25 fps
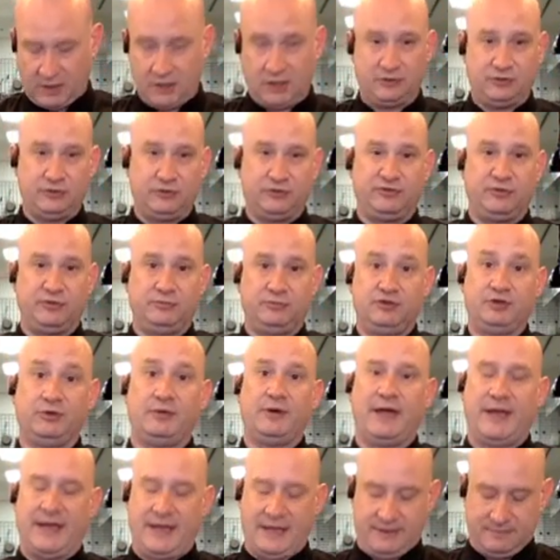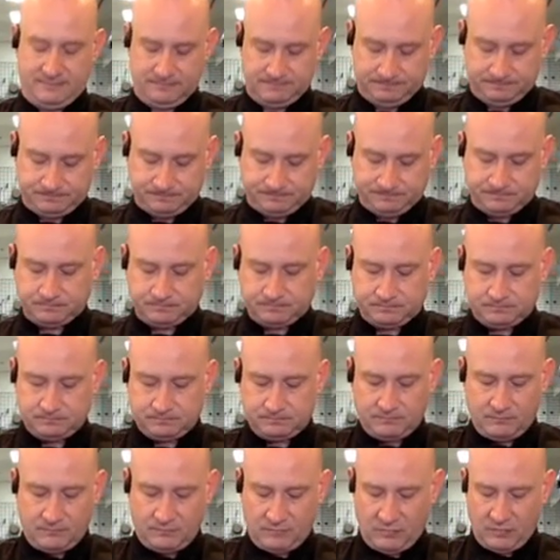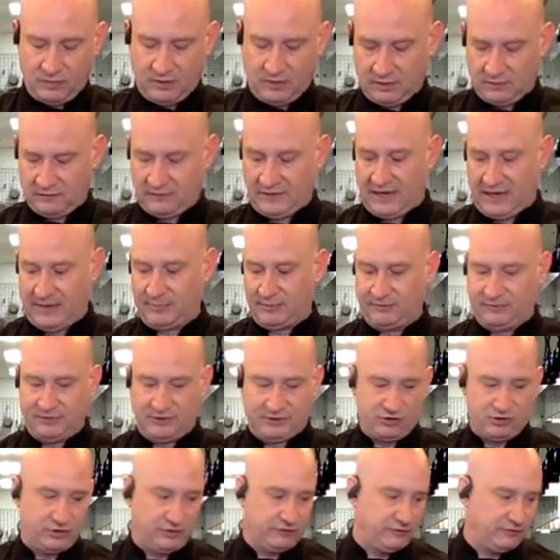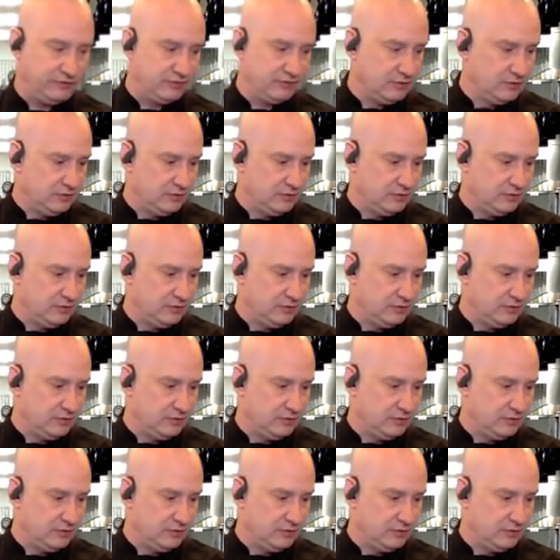do some do-ahead type of dishes.